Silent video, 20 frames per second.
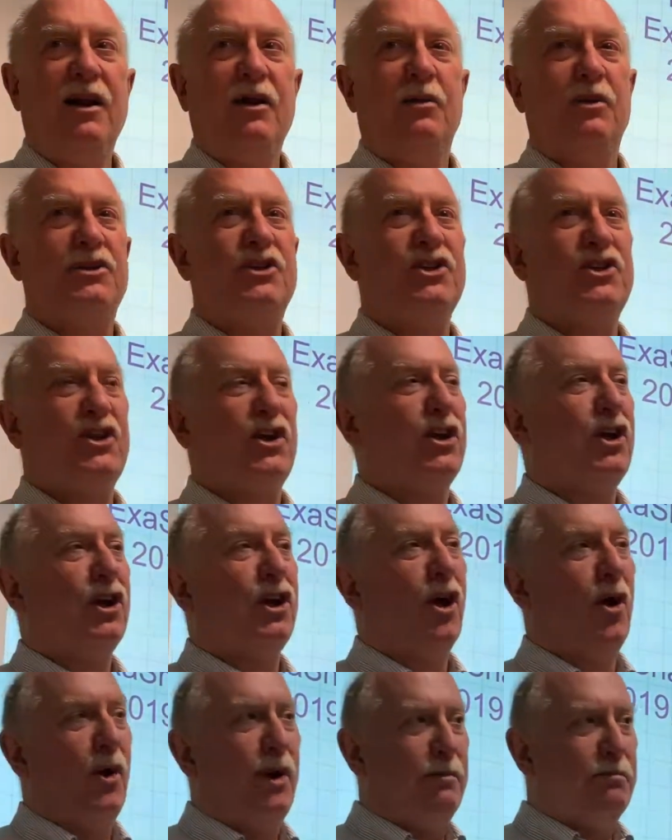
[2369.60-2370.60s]
which is you could
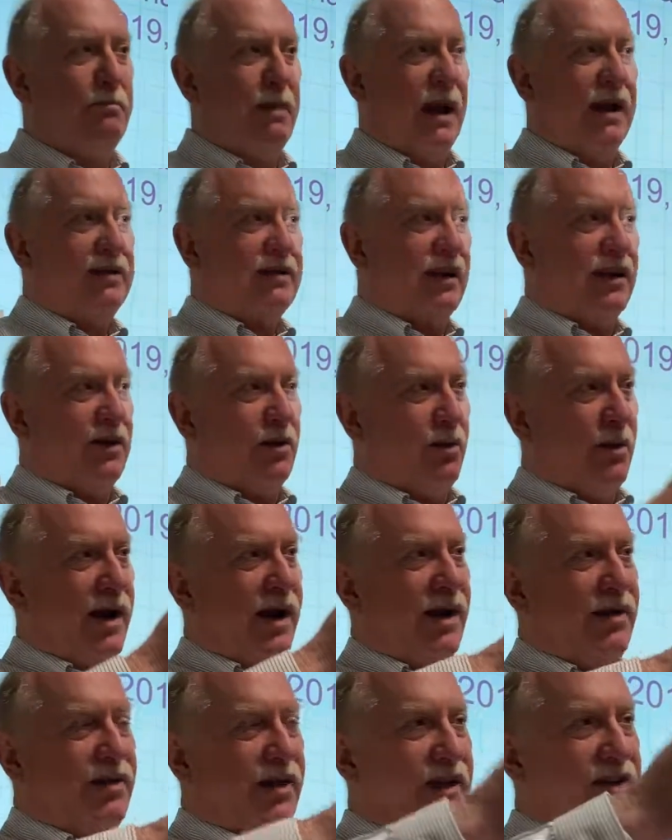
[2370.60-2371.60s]
go and bet on the
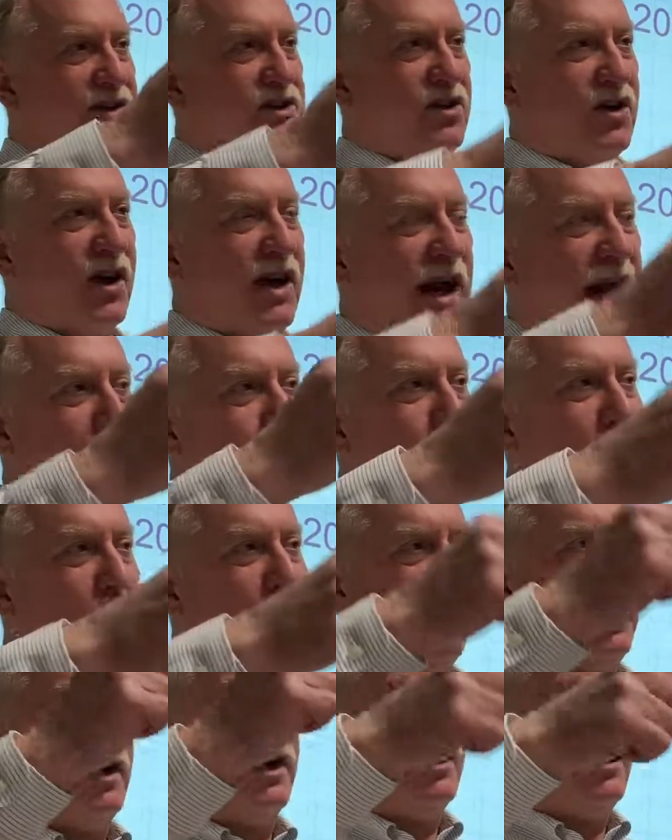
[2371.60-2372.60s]
way things are going to happen
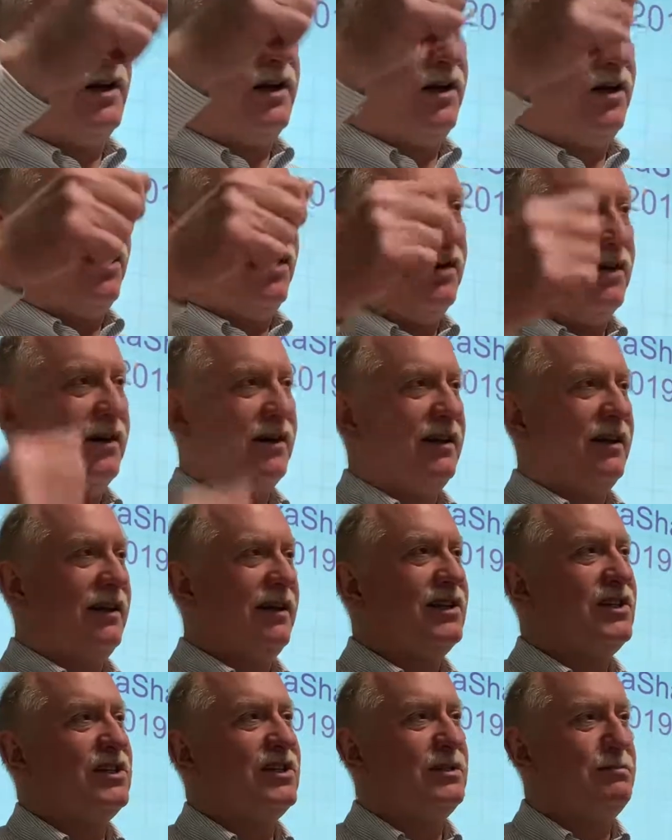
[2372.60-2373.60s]
politically, or
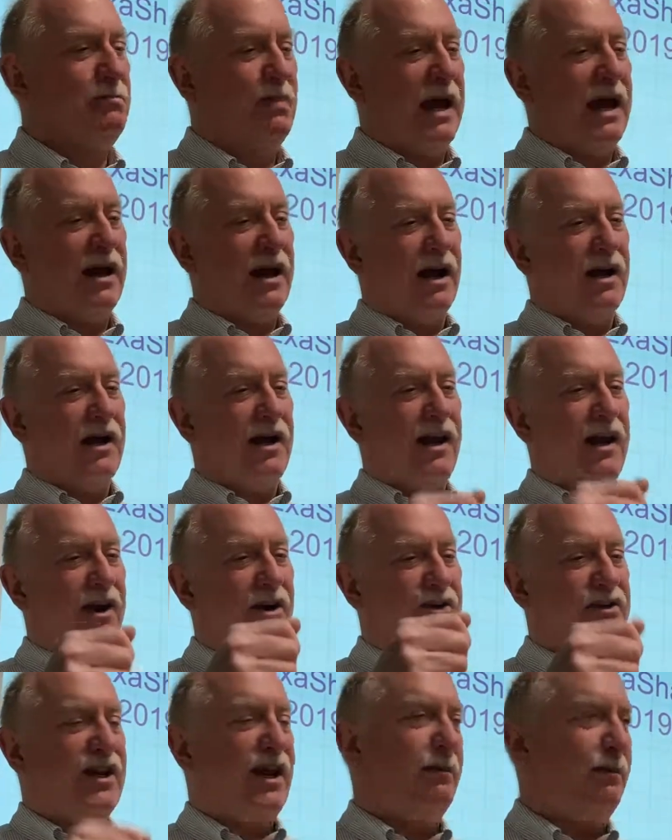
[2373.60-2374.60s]
this is bet on
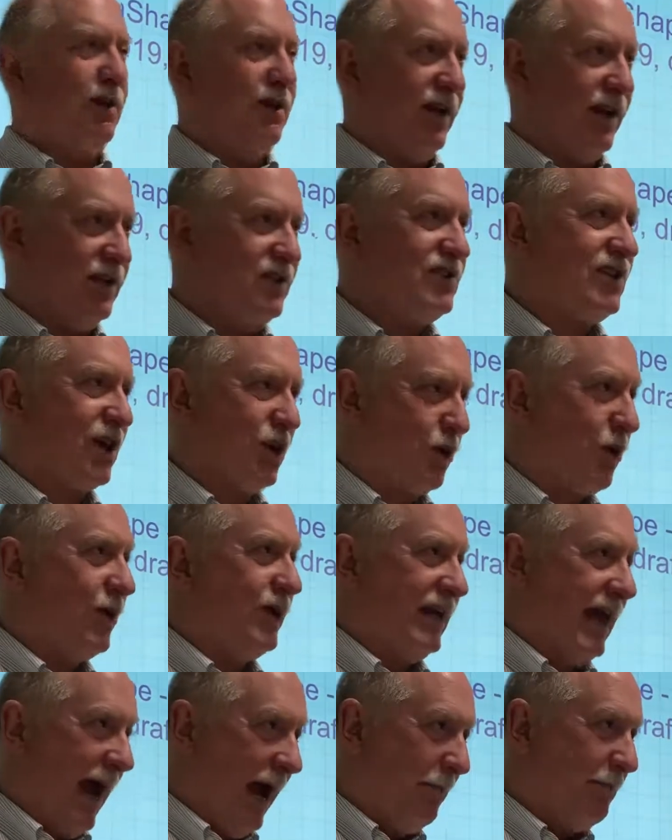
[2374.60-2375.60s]
entertainment things that are
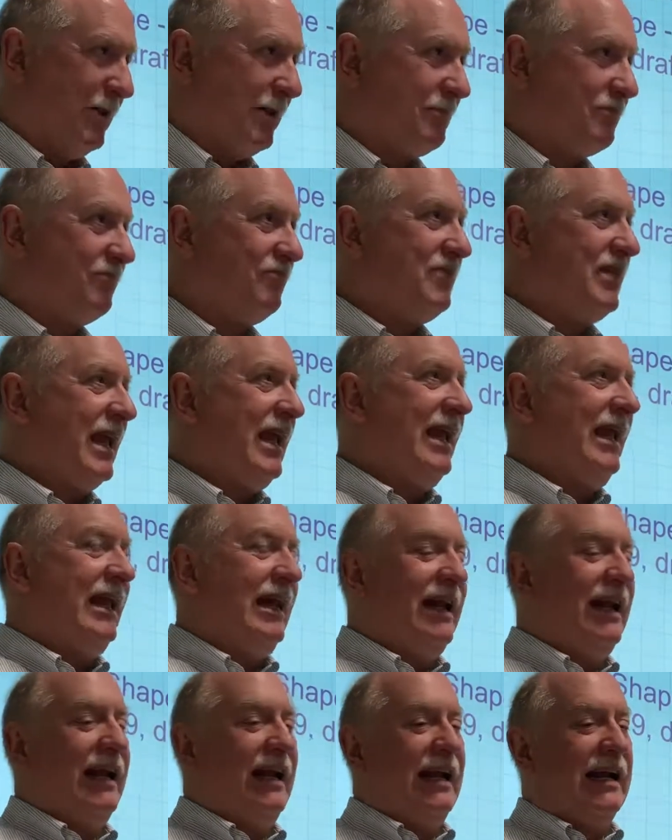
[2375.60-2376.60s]
going to happen.
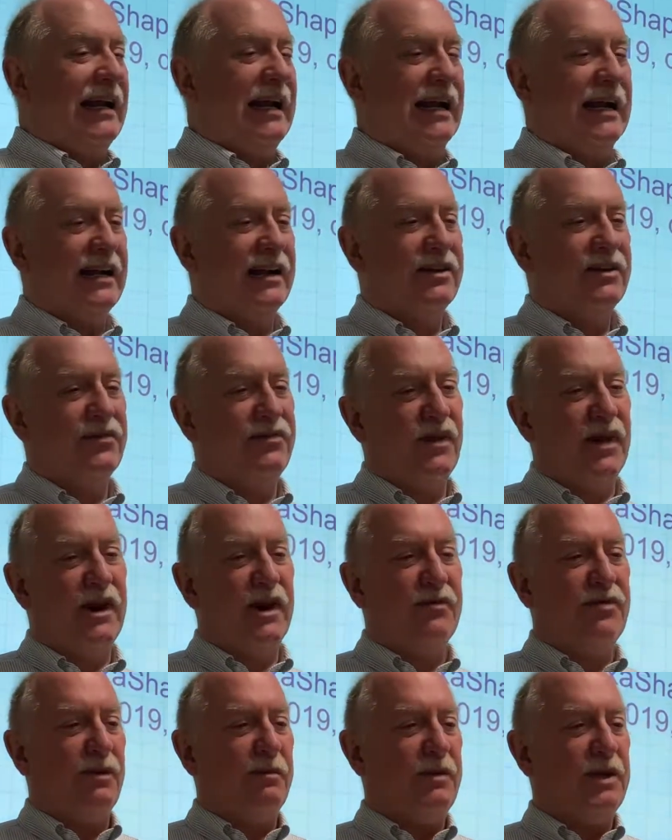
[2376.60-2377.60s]
And the
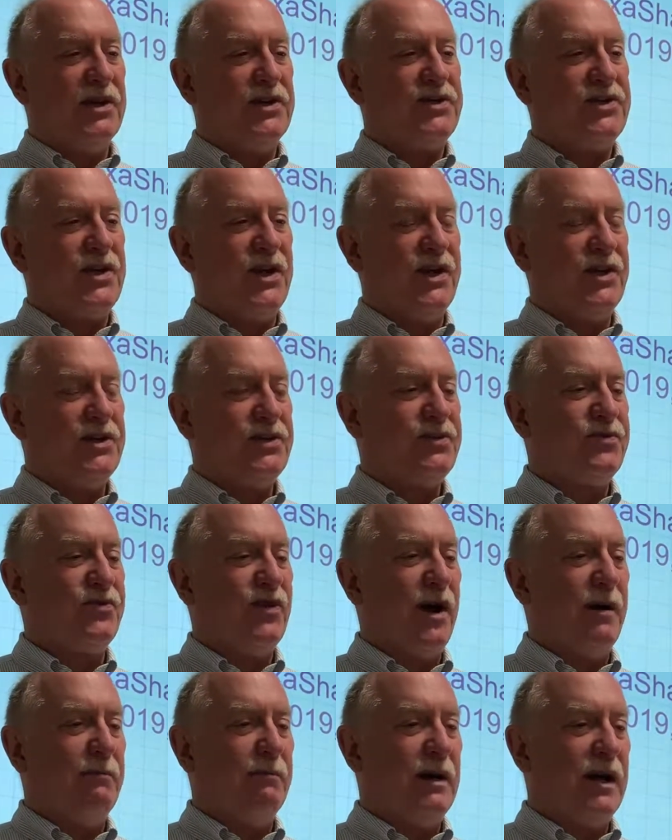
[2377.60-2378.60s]
funding from this is
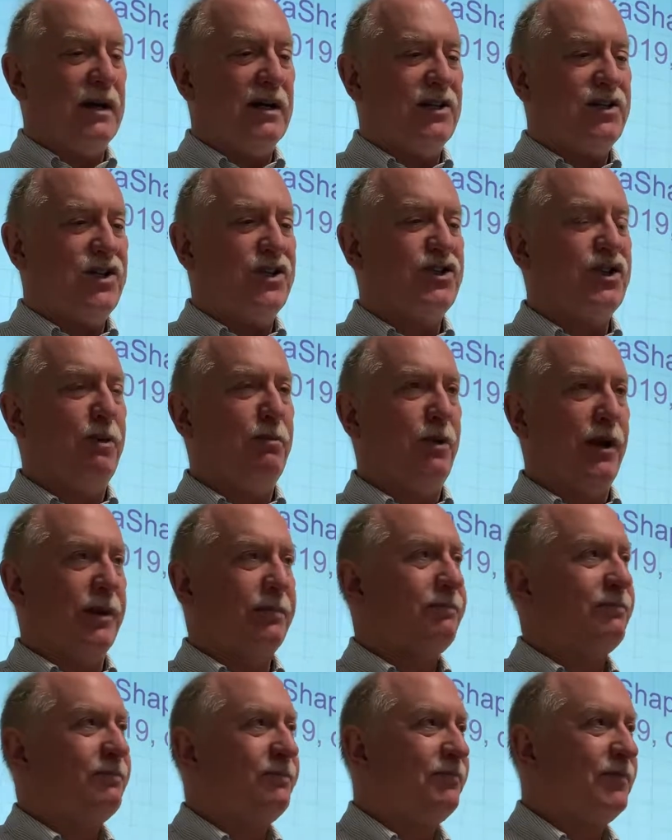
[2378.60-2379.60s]
from Sergey
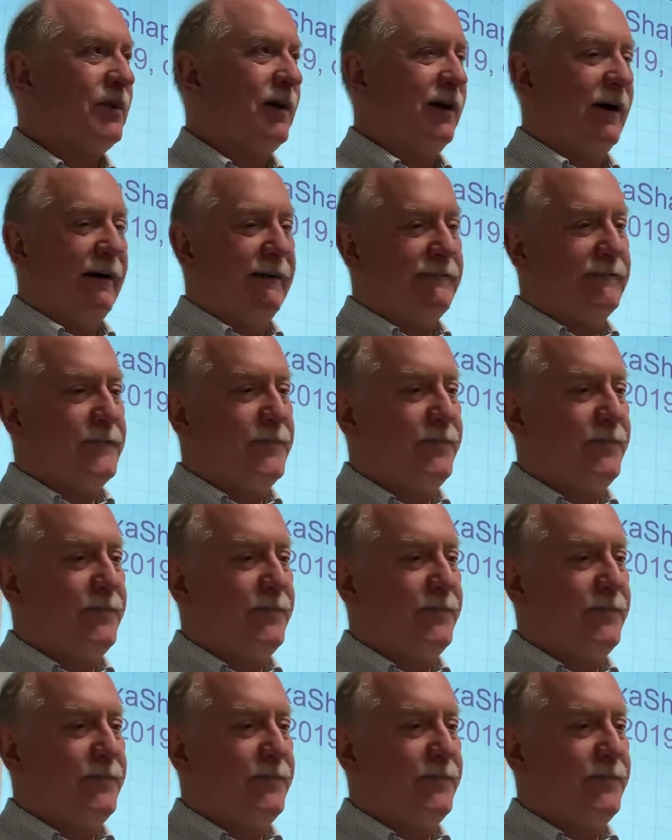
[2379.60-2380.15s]
Brin. All right.